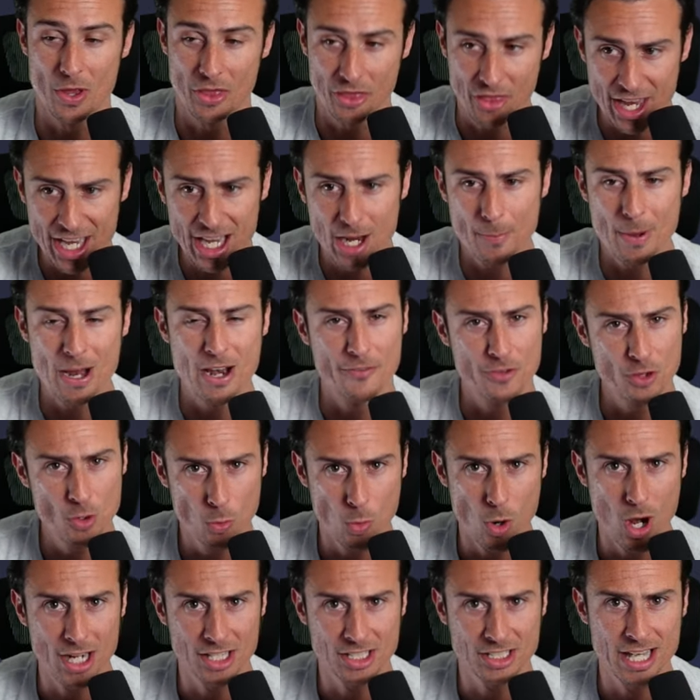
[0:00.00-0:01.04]
Think about it. If you
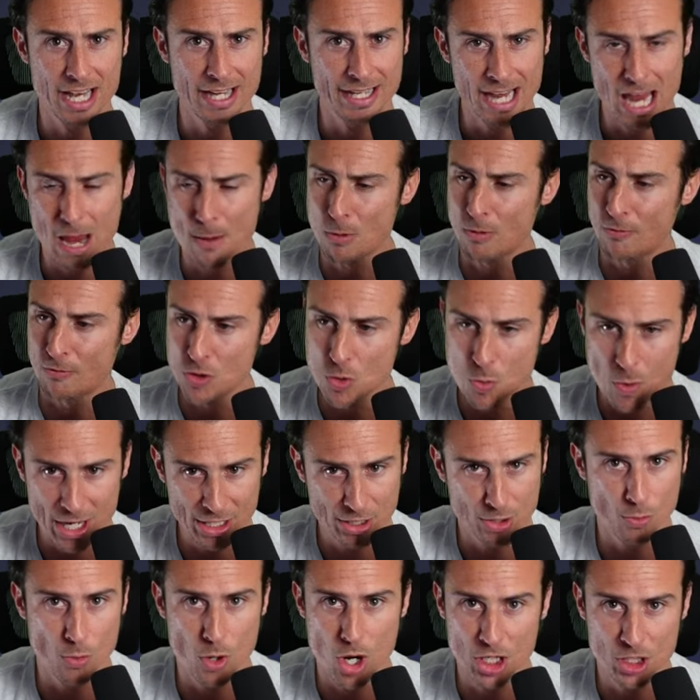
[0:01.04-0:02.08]
watched that game or if you
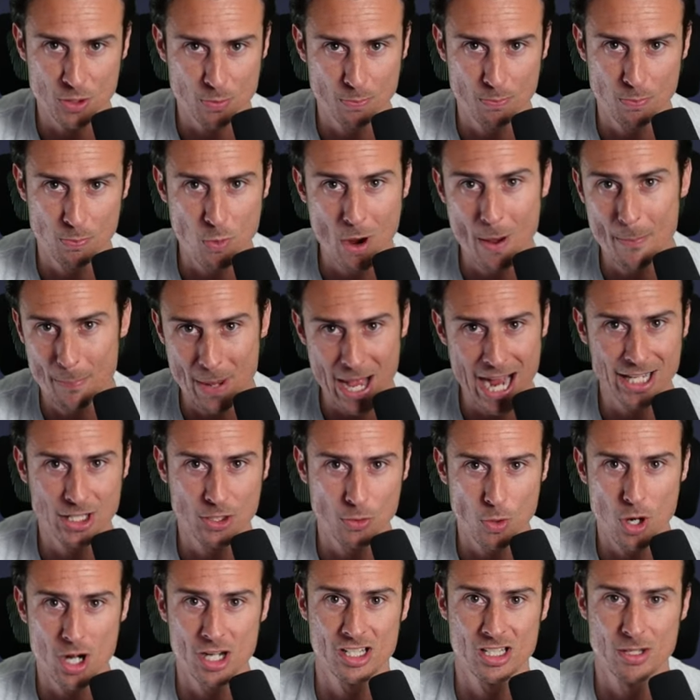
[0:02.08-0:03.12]
went back to
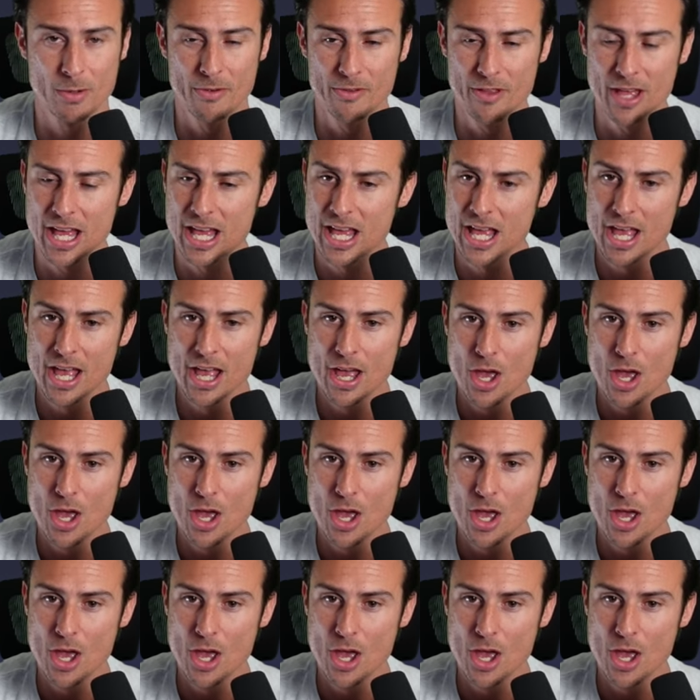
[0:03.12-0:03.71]
watch some of that,